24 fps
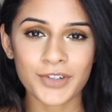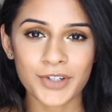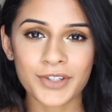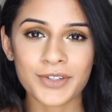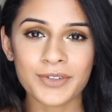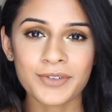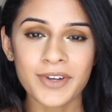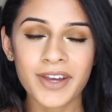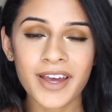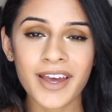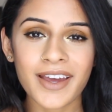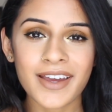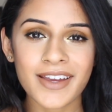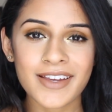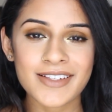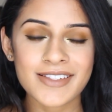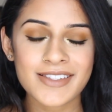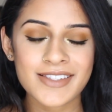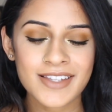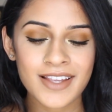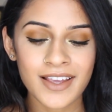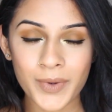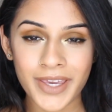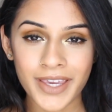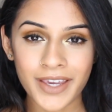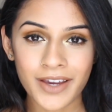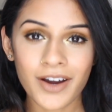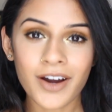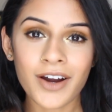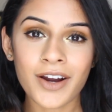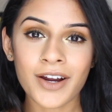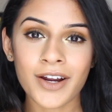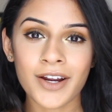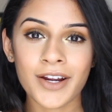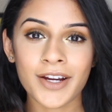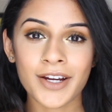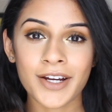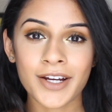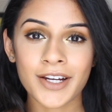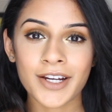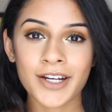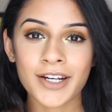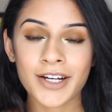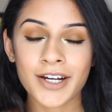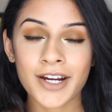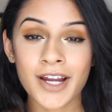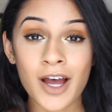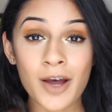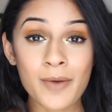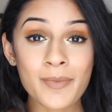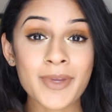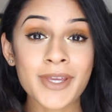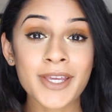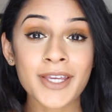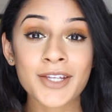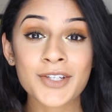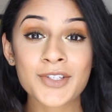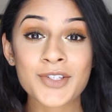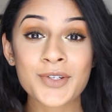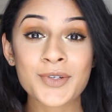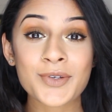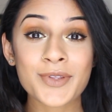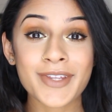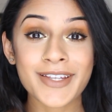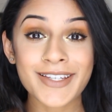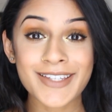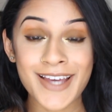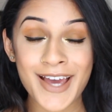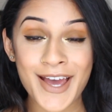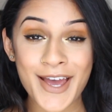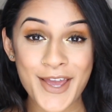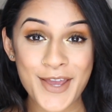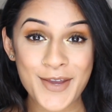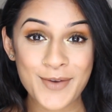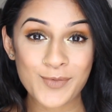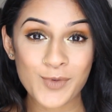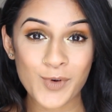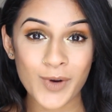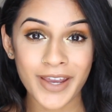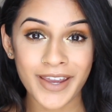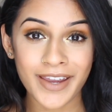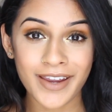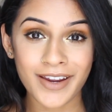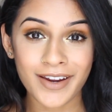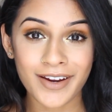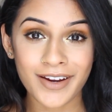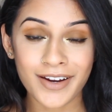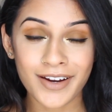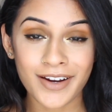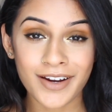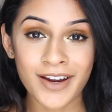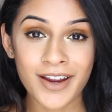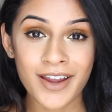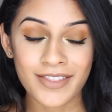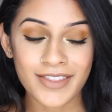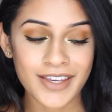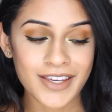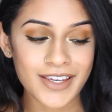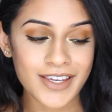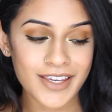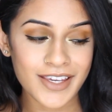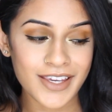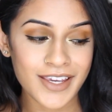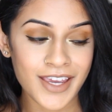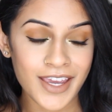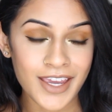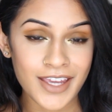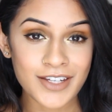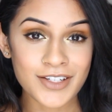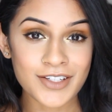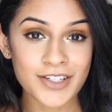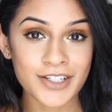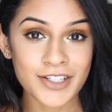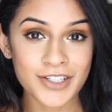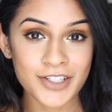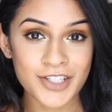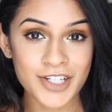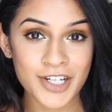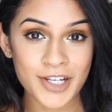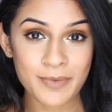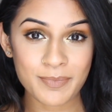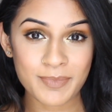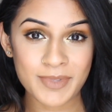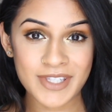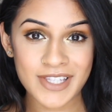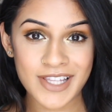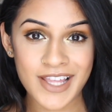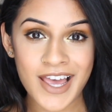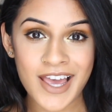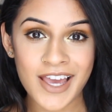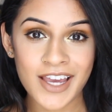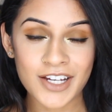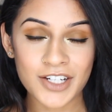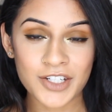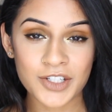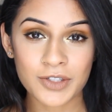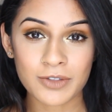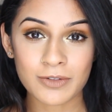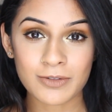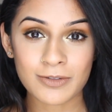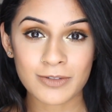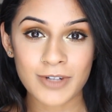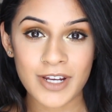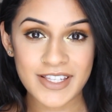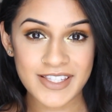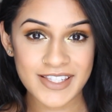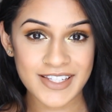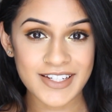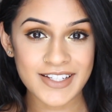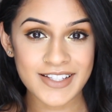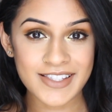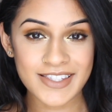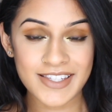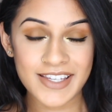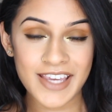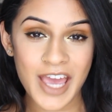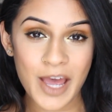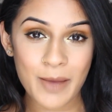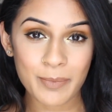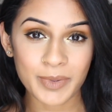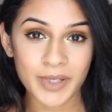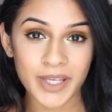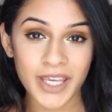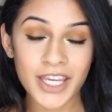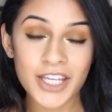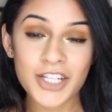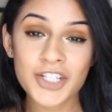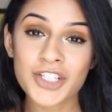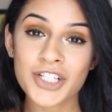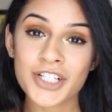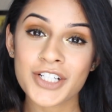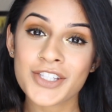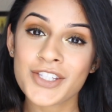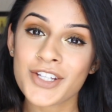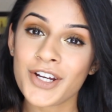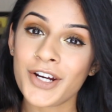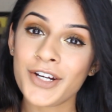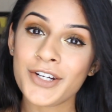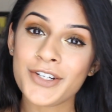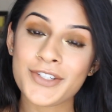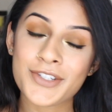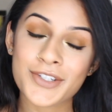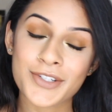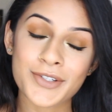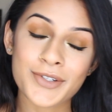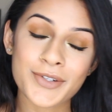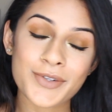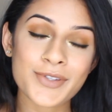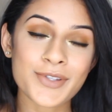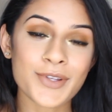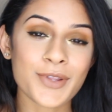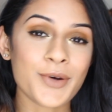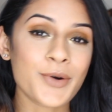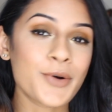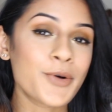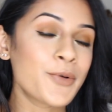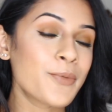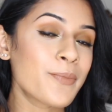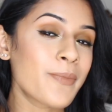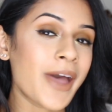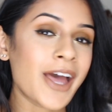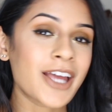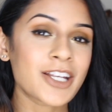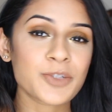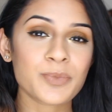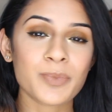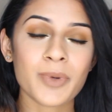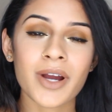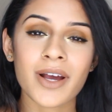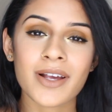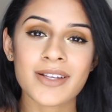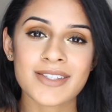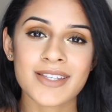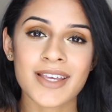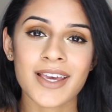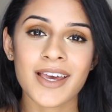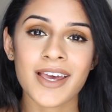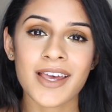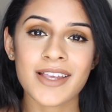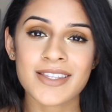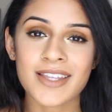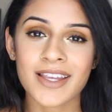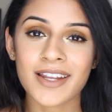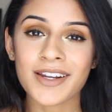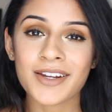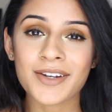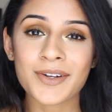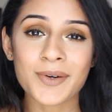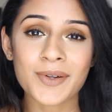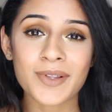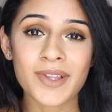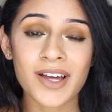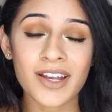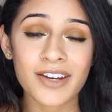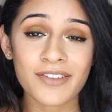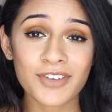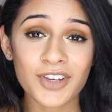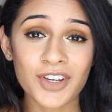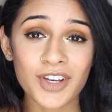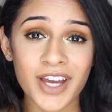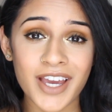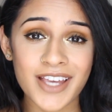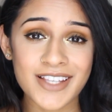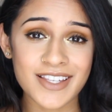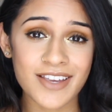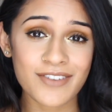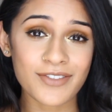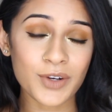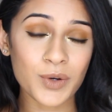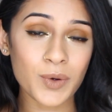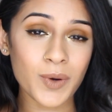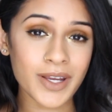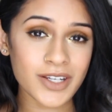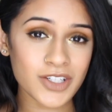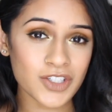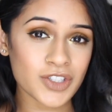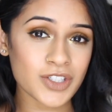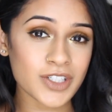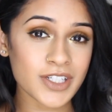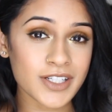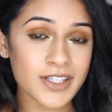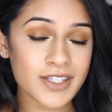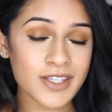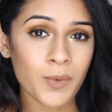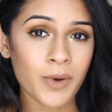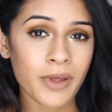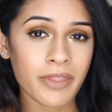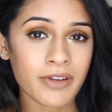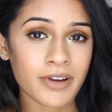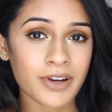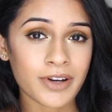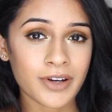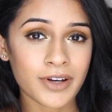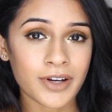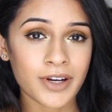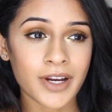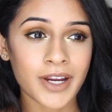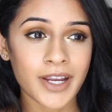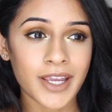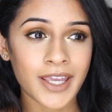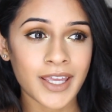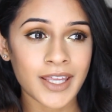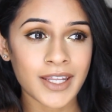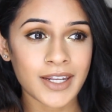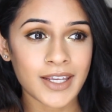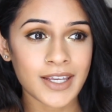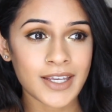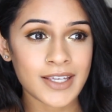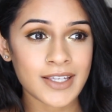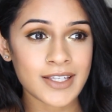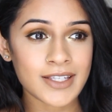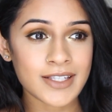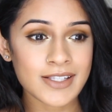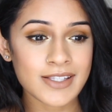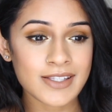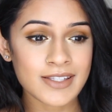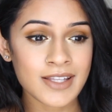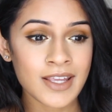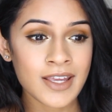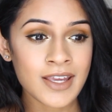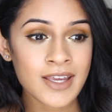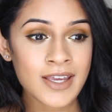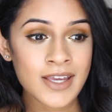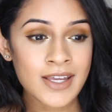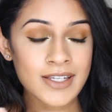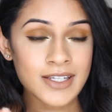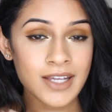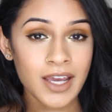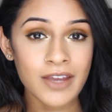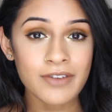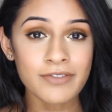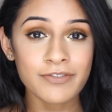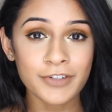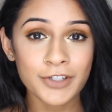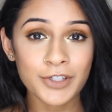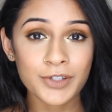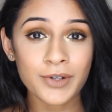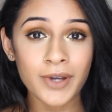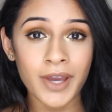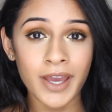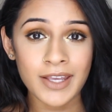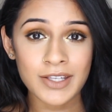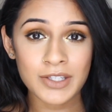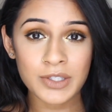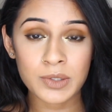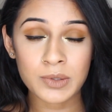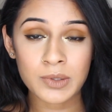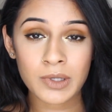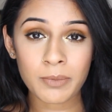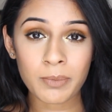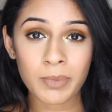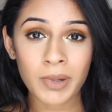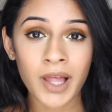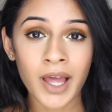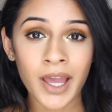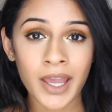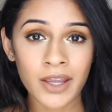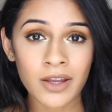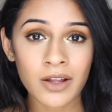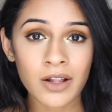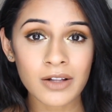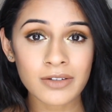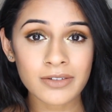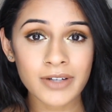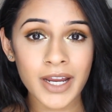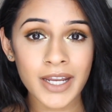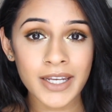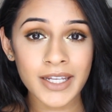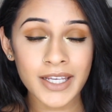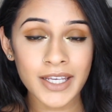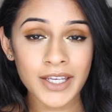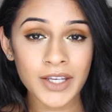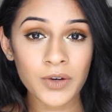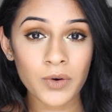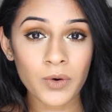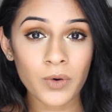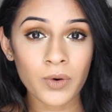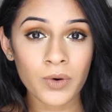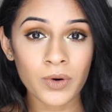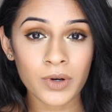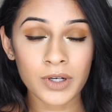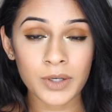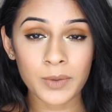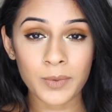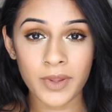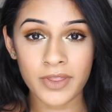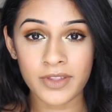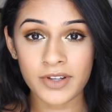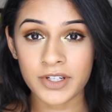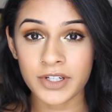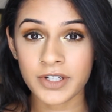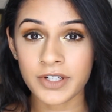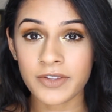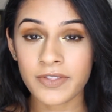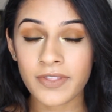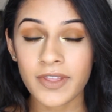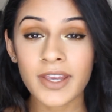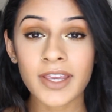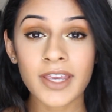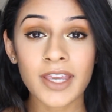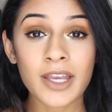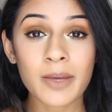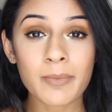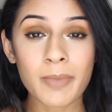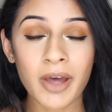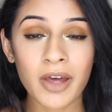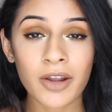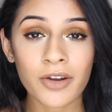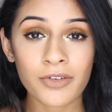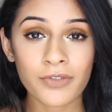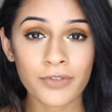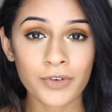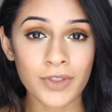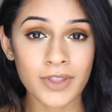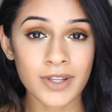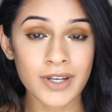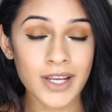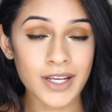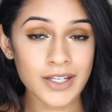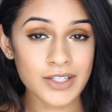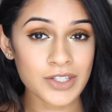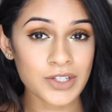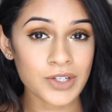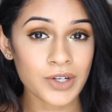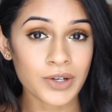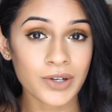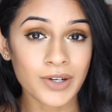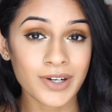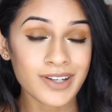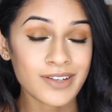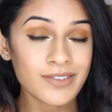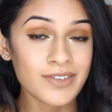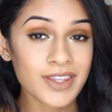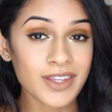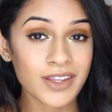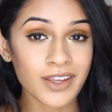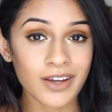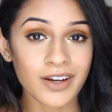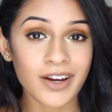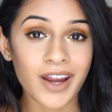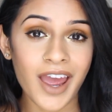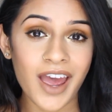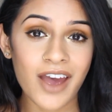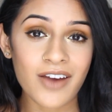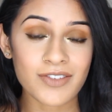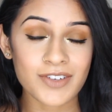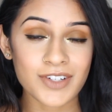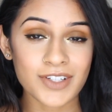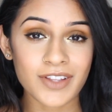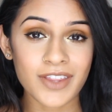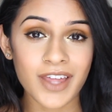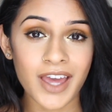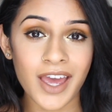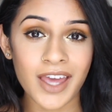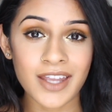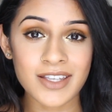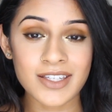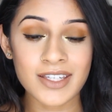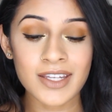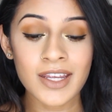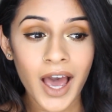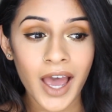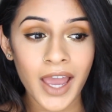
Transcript: for you guys. We are coming to the time where the internship slash residency applications are due, so the whole match process, and I know a lot of you guys have questions whether it is time for you guys to apply already, or whether you're thinking about it for the next year or even the year after that.